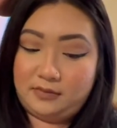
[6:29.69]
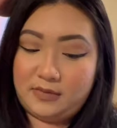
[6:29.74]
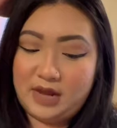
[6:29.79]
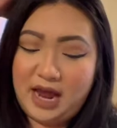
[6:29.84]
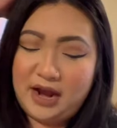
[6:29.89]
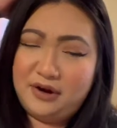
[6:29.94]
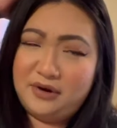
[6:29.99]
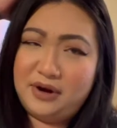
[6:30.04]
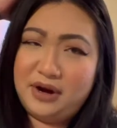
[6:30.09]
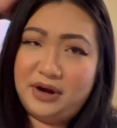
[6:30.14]
I
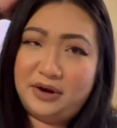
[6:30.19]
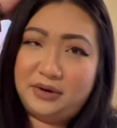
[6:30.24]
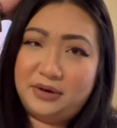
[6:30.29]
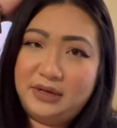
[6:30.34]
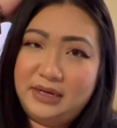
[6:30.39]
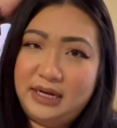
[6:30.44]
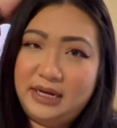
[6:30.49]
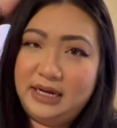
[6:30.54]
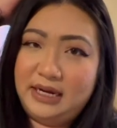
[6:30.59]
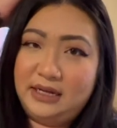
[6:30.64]
don't know.
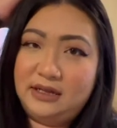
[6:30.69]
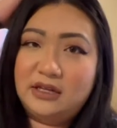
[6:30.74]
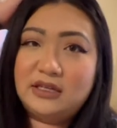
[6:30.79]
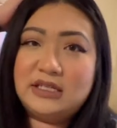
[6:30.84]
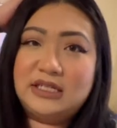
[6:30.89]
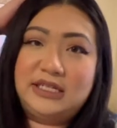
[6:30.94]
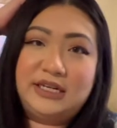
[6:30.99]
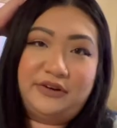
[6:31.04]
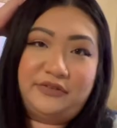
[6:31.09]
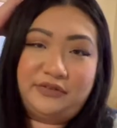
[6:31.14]
He looks
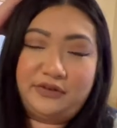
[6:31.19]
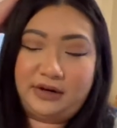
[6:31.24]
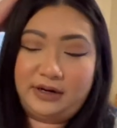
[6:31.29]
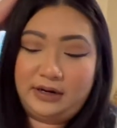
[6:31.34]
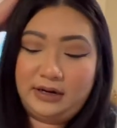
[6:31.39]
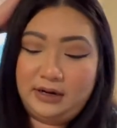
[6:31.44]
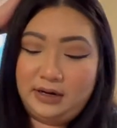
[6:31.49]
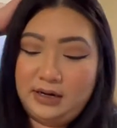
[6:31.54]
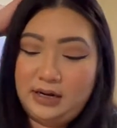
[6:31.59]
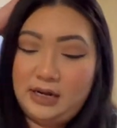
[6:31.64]
different.
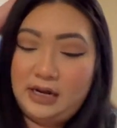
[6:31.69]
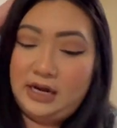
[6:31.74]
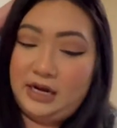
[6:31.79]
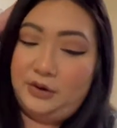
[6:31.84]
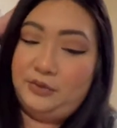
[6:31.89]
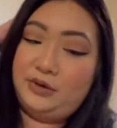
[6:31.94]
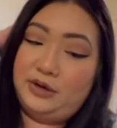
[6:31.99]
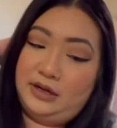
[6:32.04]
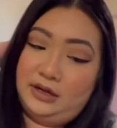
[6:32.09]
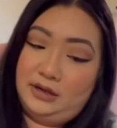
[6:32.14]
He
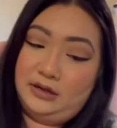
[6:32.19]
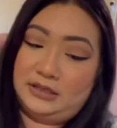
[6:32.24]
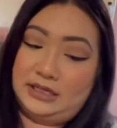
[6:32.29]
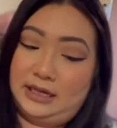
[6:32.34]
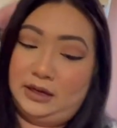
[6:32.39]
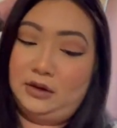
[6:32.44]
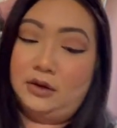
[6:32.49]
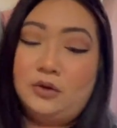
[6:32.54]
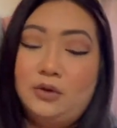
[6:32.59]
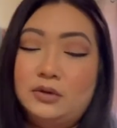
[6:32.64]
really looks like
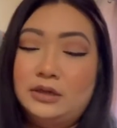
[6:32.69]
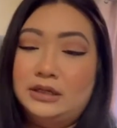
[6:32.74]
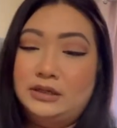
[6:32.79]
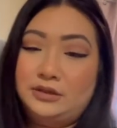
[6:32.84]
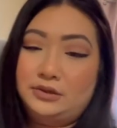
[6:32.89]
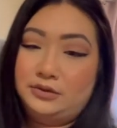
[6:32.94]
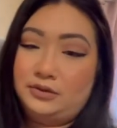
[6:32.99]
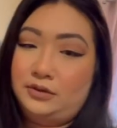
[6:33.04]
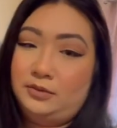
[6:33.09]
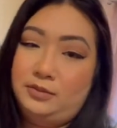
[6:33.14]
a golden
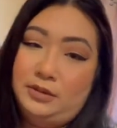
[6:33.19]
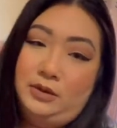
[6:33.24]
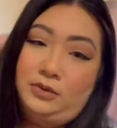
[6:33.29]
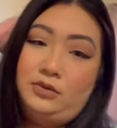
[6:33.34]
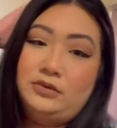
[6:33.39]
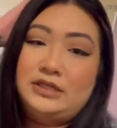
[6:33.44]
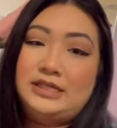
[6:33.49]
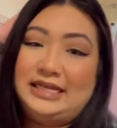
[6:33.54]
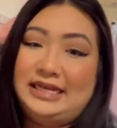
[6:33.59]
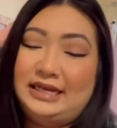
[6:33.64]
doodle, but we'll
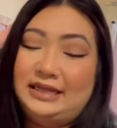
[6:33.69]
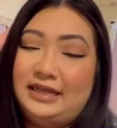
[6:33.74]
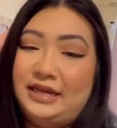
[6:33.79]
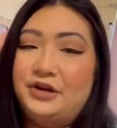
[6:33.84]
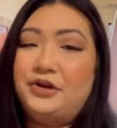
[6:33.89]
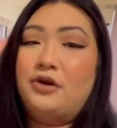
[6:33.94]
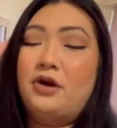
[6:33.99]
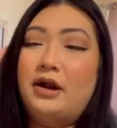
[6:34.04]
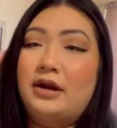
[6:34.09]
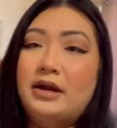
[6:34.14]
see.
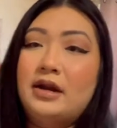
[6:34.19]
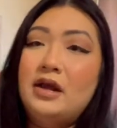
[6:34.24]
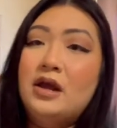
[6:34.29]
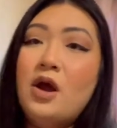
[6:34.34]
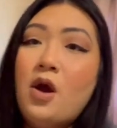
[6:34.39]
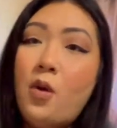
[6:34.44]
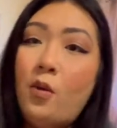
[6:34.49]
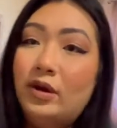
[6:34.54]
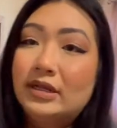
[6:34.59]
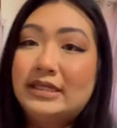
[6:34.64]
Later on,
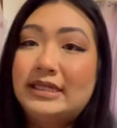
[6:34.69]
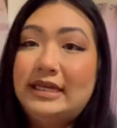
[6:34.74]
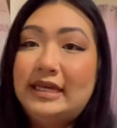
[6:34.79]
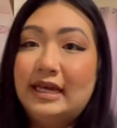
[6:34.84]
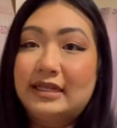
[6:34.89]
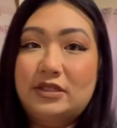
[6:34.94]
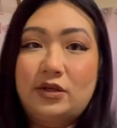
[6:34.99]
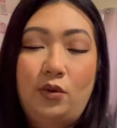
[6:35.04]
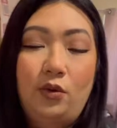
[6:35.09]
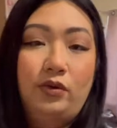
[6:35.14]
once he
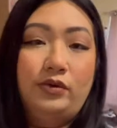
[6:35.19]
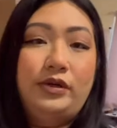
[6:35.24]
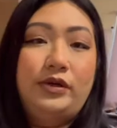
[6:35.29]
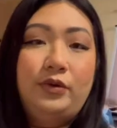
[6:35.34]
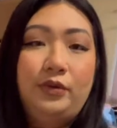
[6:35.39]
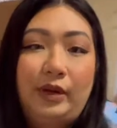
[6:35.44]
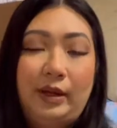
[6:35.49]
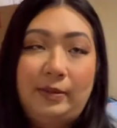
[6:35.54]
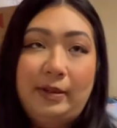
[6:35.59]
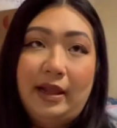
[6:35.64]
gets older,
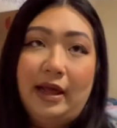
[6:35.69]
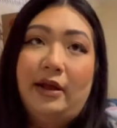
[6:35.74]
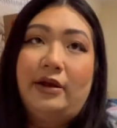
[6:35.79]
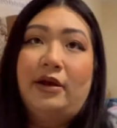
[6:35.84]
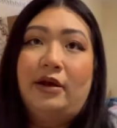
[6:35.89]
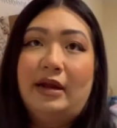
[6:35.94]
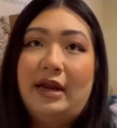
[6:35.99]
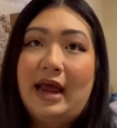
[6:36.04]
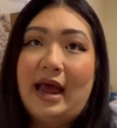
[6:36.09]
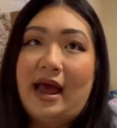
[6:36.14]
we plan
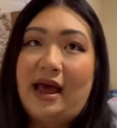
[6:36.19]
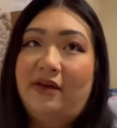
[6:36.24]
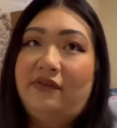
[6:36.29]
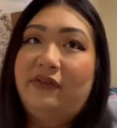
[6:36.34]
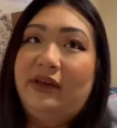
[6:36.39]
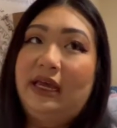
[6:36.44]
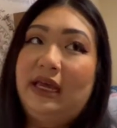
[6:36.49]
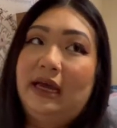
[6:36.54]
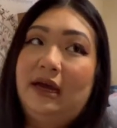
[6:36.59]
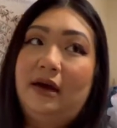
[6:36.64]
on
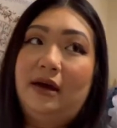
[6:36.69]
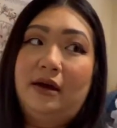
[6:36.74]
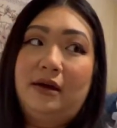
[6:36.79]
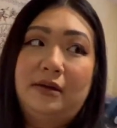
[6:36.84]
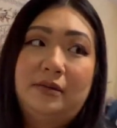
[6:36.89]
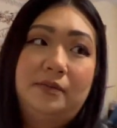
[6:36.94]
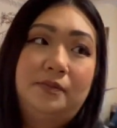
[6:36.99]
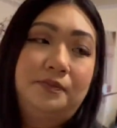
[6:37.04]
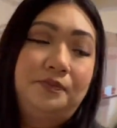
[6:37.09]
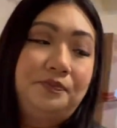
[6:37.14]
having um,